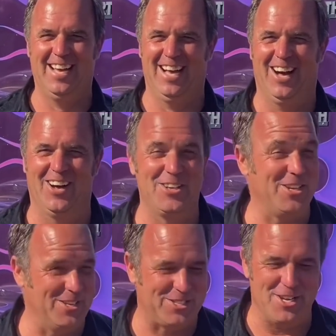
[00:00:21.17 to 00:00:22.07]
On
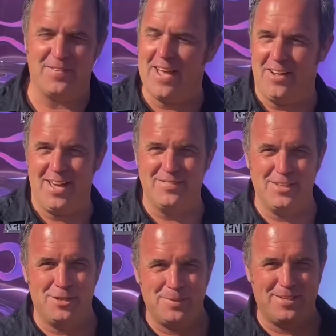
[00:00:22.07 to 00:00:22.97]
YouTube. Go and have a
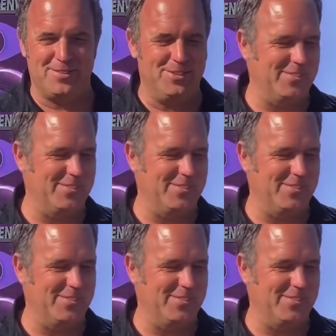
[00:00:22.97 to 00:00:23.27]
little bit of a look